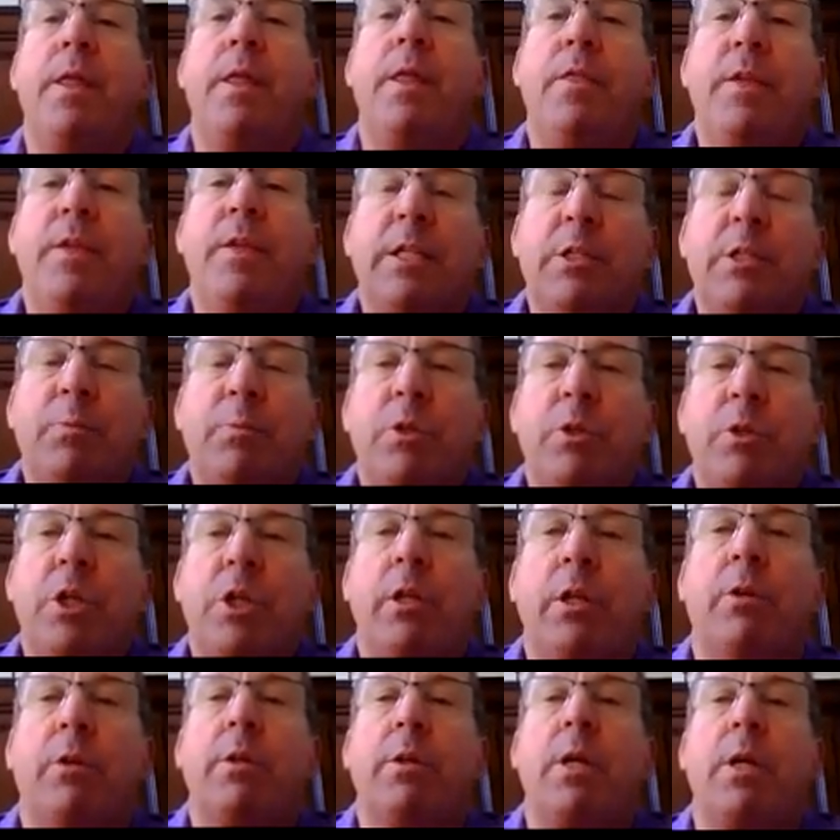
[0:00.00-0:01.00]
this
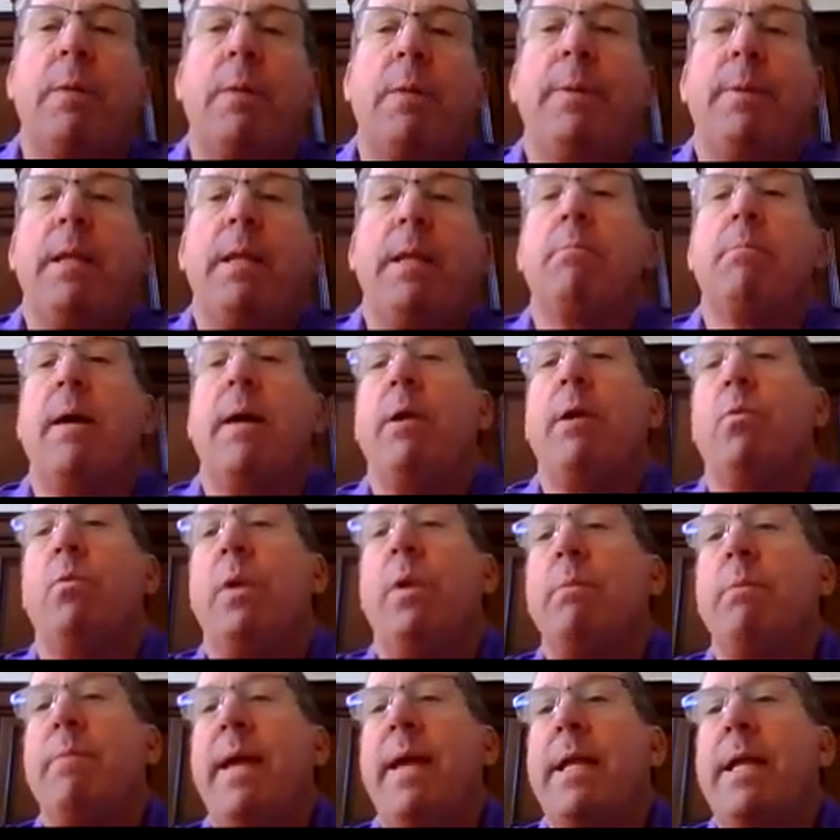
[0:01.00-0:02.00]
particular company might
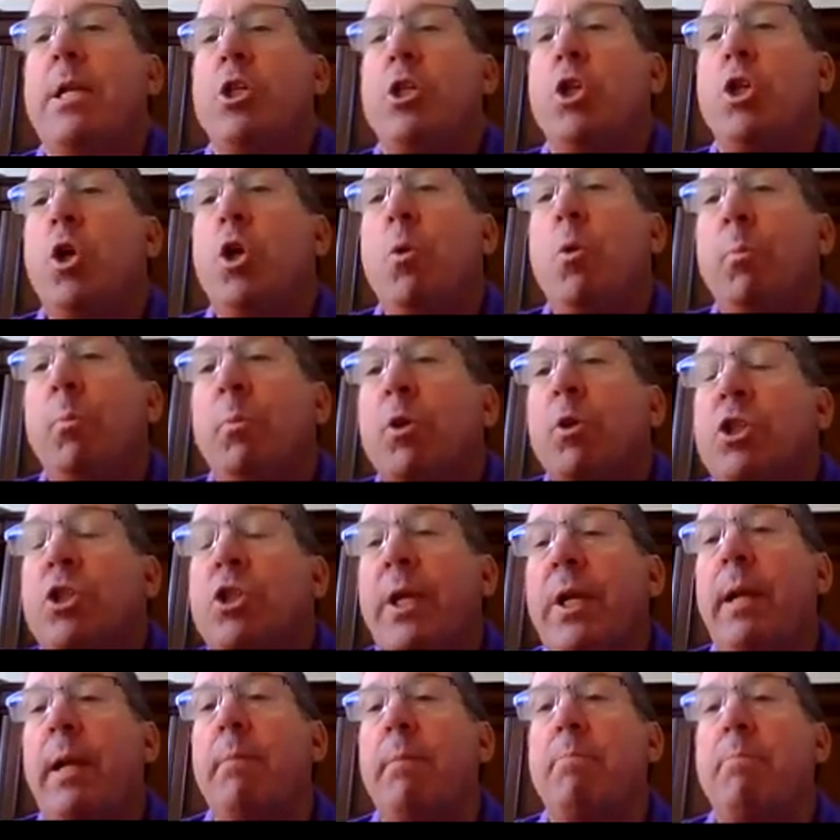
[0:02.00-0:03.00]
rebate
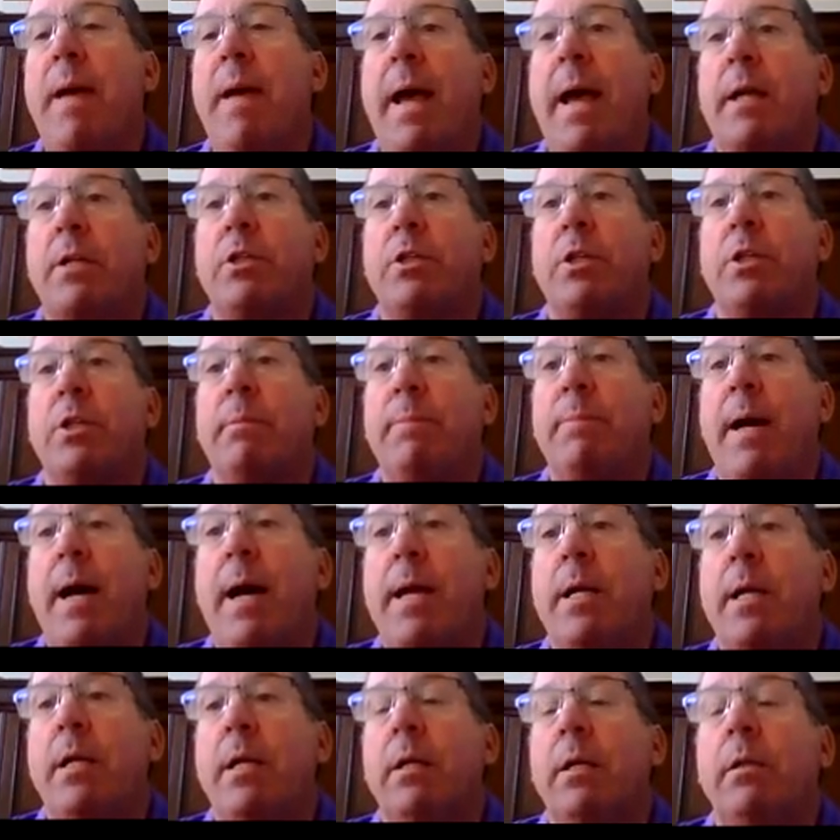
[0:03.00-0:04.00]
2% back to the
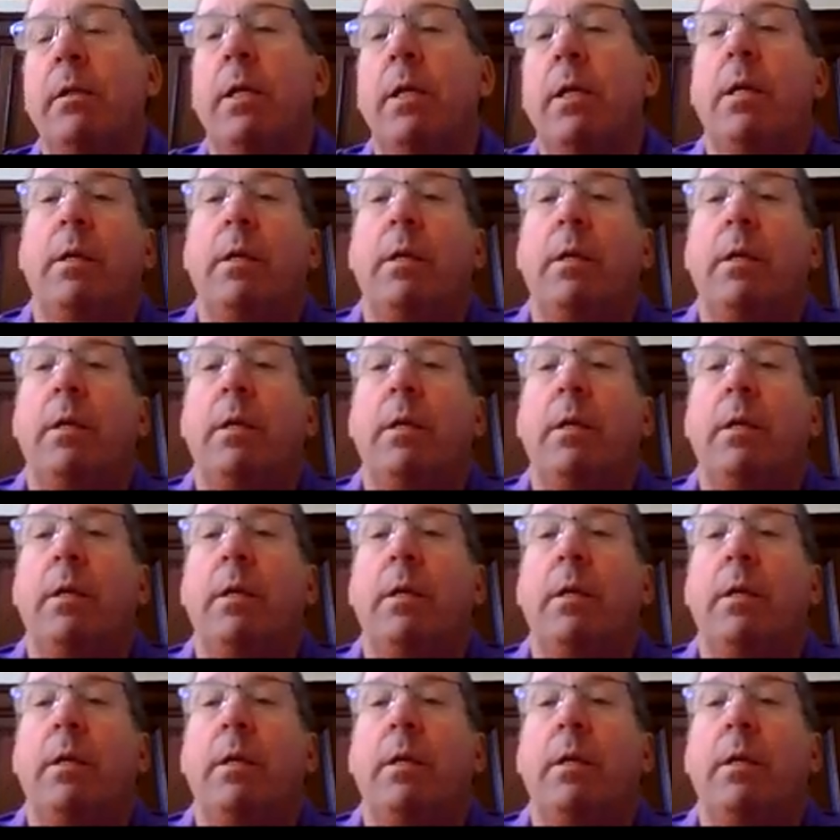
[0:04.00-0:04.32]
buyer,